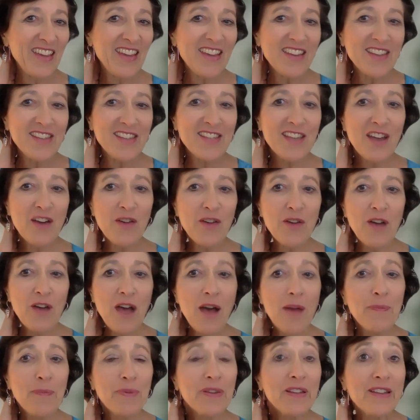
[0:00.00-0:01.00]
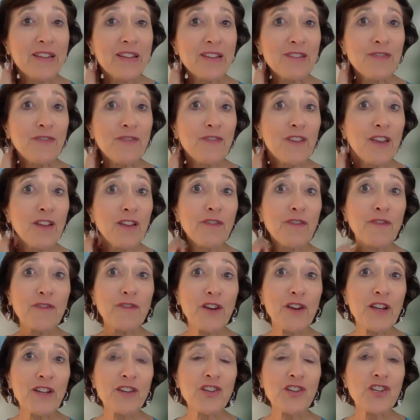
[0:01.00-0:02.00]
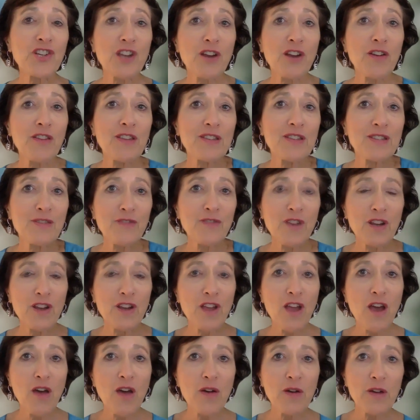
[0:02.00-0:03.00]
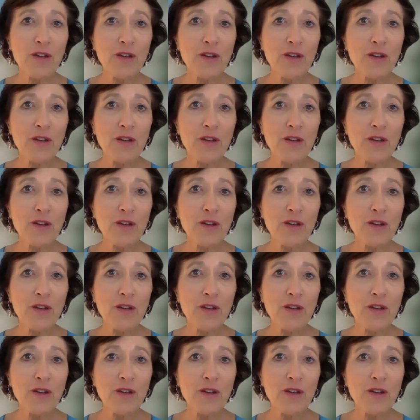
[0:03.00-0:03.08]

So uh, please feel free to share this video.